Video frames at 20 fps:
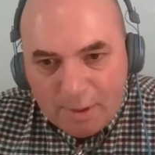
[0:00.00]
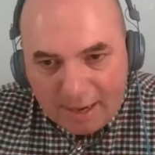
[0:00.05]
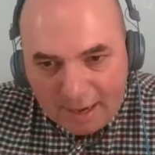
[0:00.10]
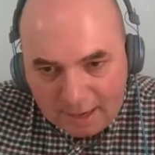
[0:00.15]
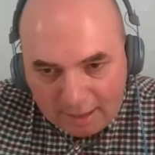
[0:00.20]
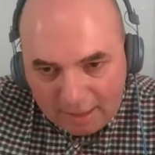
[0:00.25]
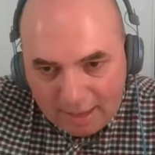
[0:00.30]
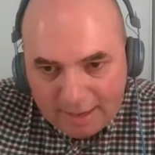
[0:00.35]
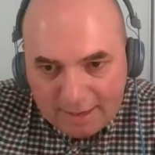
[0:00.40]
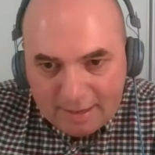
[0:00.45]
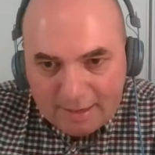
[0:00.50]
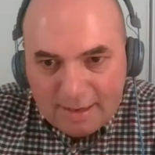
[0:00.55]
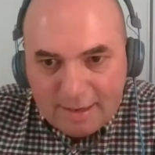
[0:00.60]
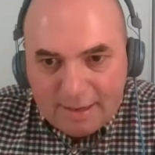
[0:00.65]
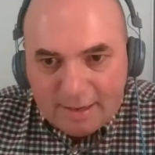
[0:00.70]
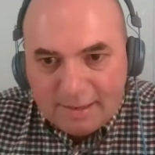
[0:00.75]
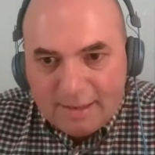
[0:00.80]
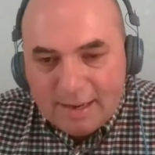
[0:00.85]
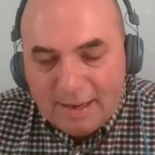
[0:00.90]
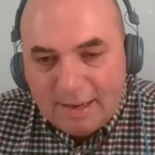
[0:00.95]
it'll be a client.
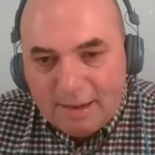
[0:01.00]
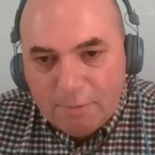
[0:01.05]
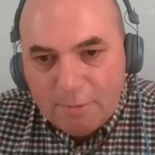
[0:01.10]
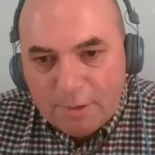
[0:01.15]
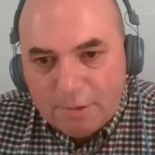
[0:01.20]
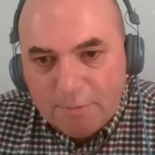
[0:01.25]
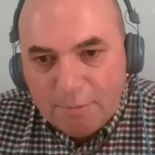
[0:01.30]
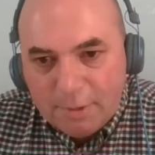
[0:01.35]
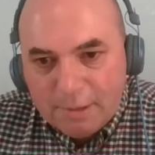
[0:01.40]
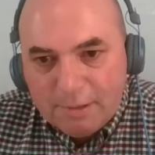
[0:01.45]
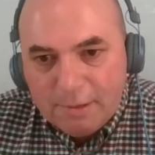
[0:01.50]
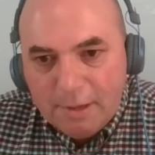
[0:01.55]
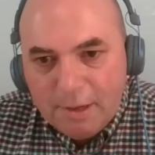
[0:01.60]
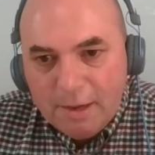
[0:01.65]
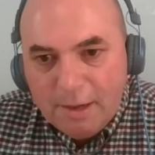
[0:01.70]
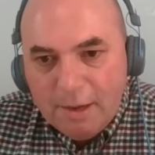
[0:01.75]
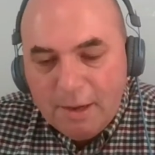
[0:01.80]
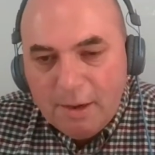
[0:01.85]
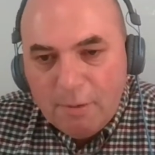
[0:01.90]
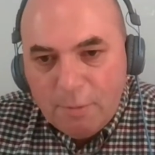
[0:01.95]
Then I take it
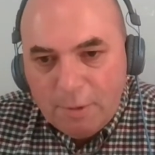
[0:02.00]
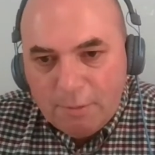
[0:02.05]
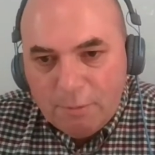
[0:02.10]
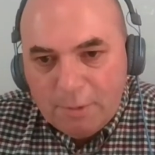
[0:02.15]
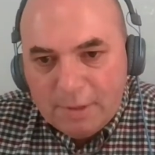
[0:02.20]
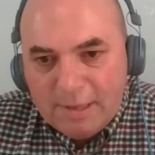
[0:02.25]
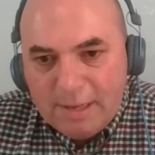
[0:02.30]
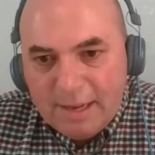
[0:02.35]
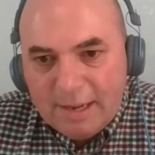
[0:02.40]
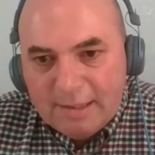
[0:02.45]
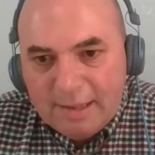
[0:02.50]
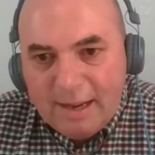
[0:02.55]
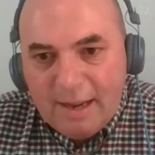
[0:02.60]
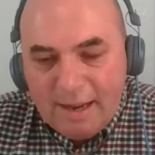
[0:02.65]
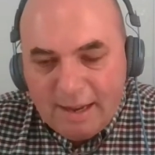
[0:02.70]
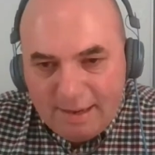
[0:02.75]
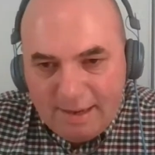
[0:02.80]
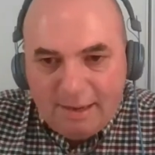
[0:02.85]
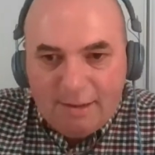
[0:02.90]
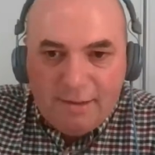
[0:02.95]
would take
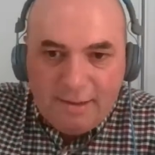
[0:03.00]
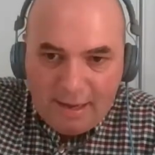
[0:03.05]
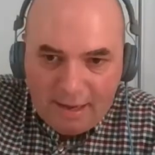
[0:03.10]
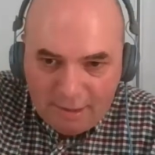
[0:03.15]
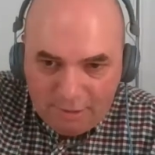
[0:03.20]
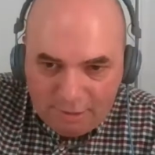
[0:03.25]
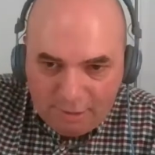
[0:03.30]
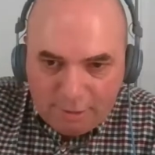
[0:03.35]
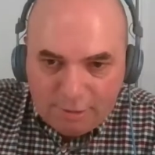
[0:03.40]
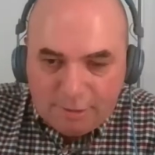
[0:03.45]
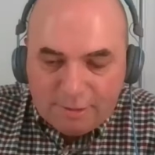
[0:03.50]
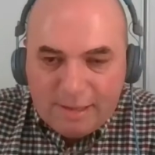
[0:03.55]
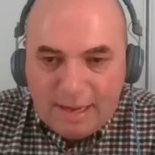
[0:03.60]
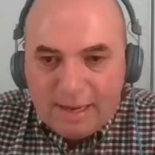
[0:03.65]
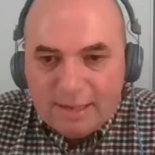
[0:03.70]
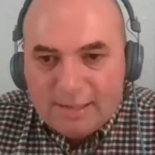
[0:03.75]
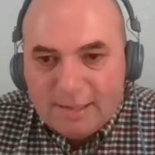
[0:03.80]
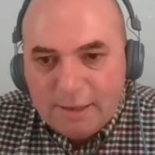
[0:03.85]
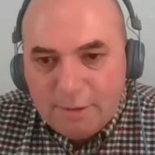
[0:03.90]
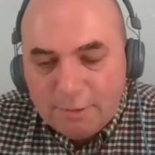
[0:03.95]
that, and then the end user, the
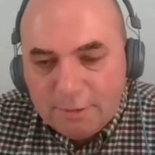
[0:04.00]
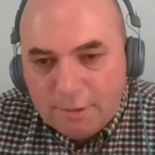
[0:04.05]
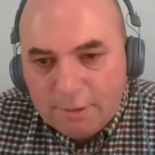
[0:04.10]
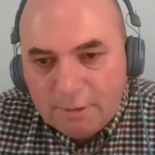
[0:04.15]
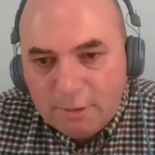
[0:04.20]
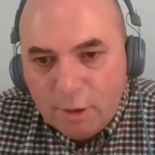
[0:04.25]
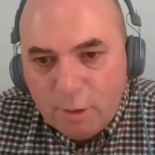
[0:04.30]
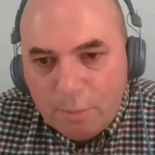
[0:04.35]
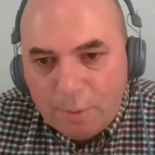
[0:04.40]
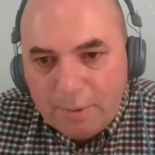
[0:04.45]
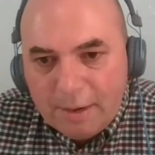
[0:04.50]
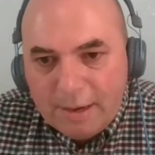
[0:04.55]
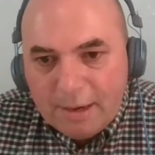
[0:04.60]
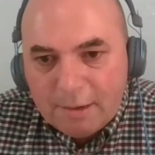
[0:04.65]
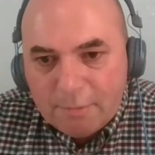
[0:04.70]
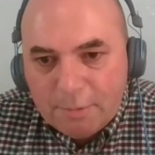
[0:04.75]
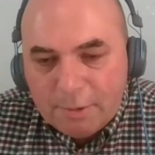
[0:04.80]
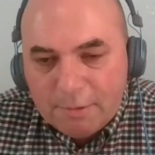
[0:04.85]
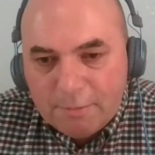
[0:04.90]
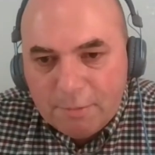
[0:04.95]
asset owner or
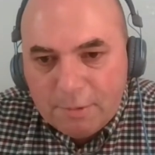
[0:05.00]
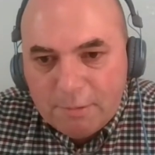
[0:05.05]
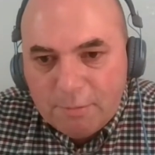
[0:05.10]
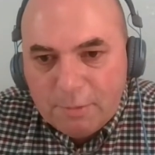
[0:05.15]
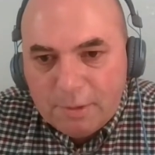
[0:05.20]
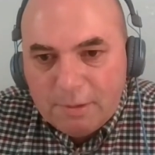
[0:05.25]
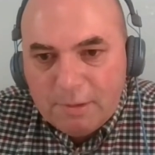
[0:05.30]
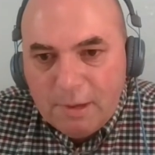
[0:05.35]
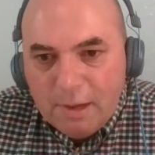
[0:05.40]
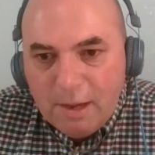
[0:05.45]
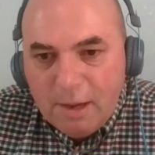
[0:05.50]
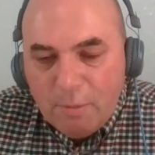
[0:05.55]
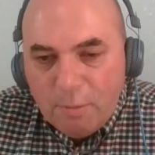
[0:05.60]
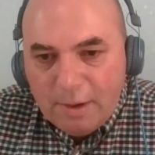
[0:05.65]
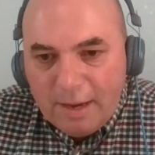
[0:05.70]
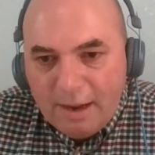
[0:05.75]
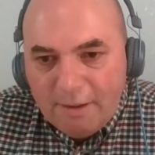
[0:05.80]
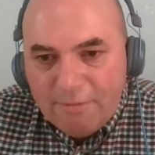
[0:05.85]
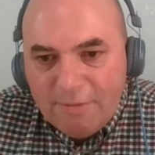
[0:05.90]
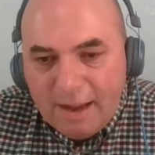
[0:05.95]
operator
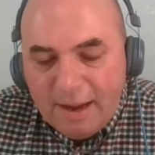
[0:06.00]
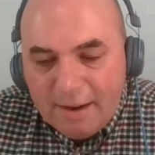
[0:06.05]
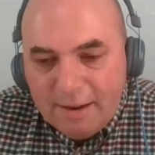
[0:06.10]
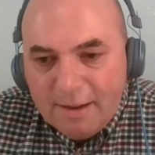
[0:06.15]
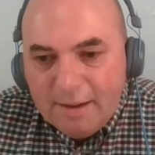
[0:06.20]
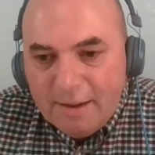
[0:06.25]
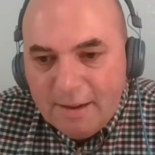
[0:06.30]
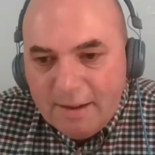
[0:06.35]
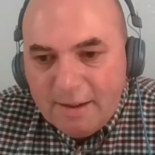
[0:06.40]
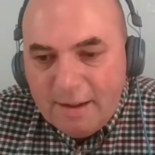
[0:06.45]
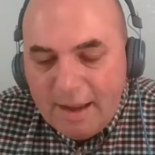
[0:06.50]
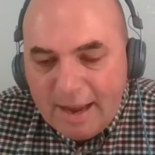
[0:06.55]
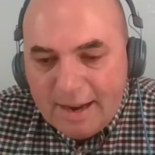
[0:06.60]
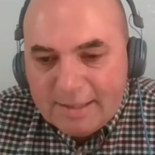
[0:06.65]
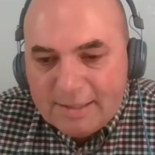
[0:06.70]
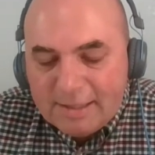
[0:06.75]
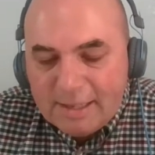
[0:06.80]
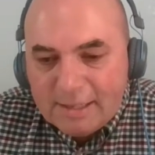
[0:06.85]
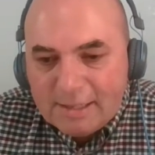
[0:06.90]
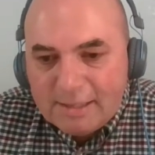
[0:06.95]
would have that
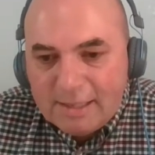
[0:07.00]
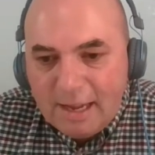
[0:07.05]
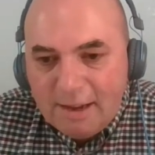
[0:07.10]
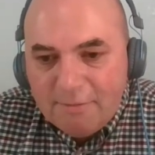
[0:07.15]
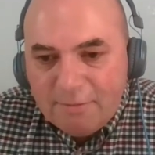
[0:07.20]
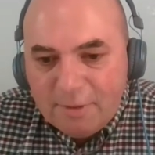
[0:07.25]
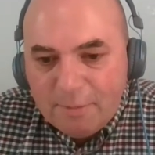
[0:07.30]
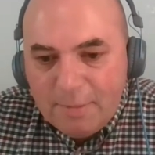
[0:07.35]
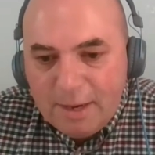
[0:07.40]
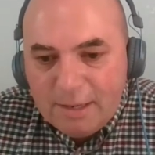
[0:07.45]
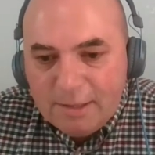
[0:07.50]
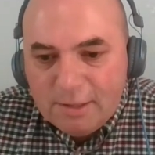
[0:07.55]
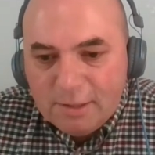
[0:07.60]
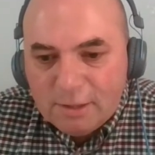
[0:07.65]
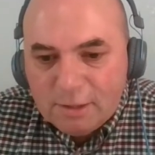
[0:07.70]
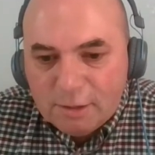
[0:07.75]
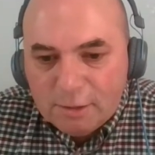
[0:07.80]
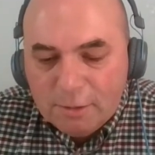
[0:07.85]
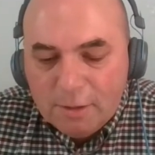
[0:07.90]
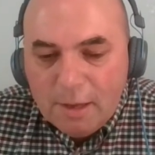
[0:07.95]
access to that
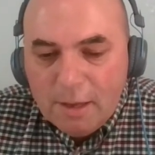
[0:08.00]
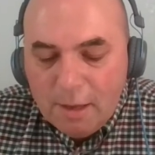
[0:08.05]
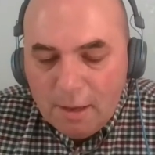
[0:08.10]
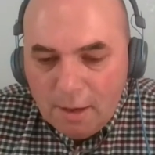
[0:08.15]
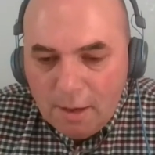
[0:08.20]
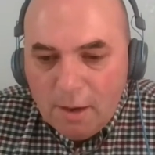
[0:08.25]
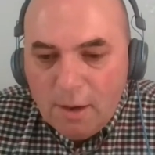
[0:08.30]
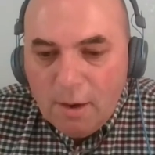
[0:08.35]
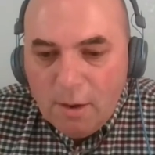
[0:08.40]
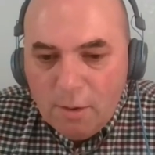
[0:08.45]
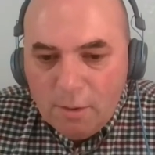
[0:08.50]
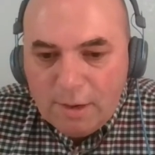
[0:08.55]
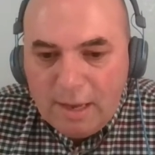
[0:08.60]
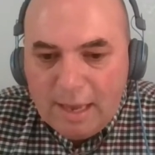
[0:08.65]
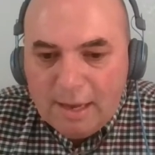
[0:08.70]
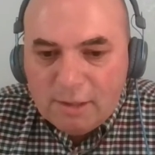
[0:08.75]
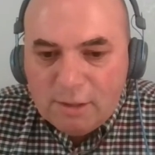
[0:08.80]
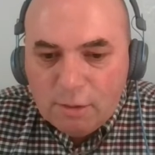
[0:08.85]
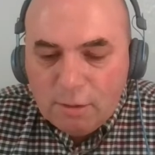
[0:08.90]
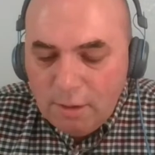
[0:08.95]
information. So,
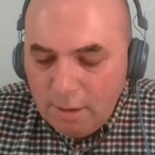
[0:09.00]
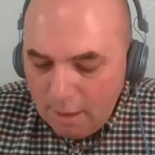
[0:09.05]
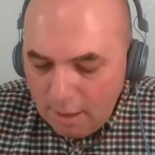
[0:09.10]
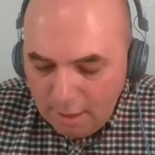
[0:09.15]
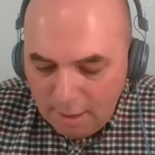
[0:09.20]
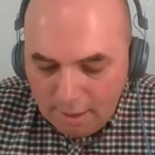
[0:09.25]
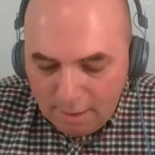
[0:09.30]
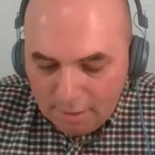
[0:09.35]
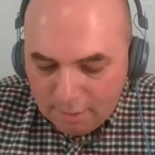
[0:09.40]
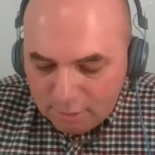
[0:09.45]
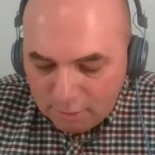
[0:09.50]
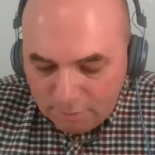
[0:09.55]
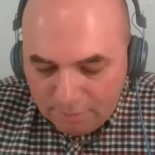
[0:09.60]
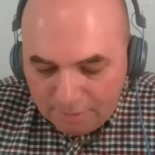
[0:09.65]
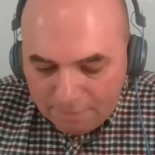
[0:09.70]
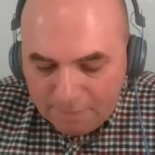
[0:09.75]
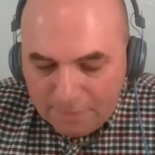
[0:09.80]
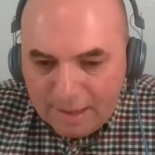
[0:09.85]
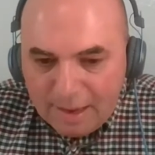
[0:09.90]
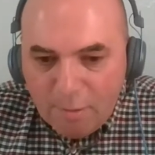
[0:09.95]
okay, so
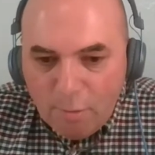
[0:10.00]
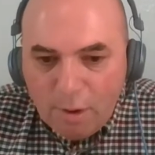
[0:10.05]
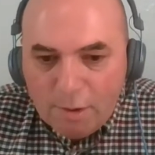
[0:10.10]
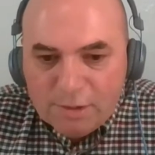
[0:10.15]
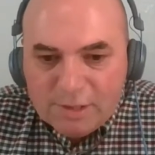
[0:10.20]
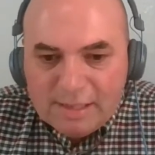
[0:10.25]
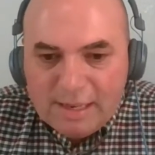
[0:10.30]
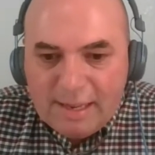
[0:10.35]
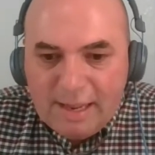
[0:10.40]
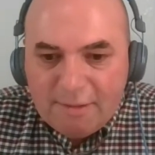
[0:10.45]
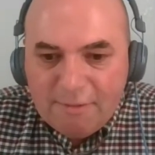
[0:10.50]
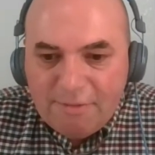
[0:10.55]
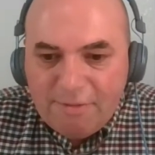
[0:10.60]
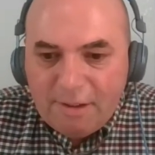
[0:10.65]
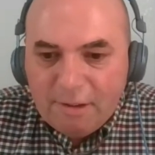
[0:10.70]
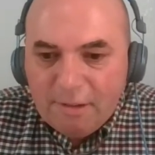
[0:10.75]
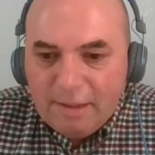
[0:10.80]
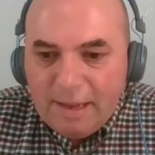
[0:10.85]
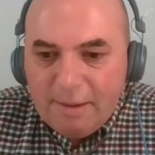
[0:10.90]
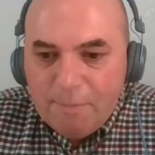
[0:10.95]
what I would say then,
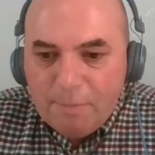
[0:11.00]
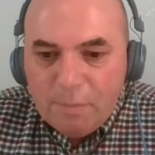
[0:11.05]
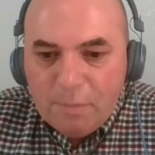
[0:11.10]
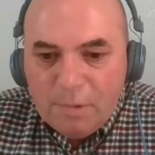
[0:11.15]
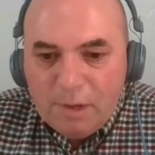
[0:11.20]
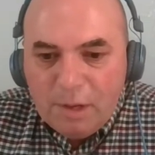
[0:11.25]
Phil,